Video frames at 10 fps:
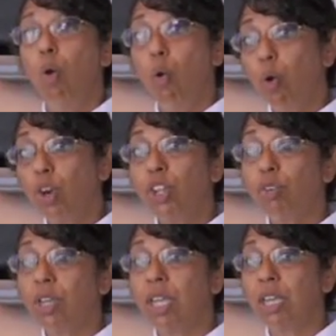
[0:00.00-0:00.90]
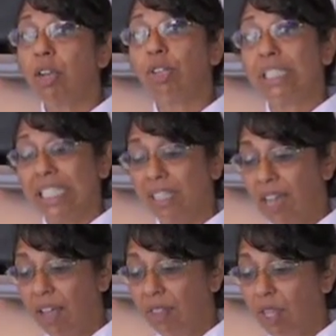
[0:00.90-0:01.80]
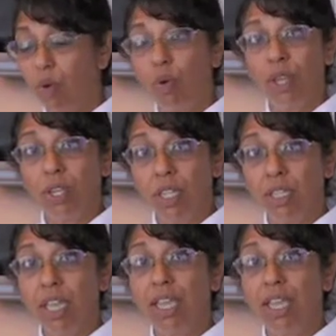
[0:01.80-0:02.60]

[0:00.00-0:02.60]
Or you can leave out the oil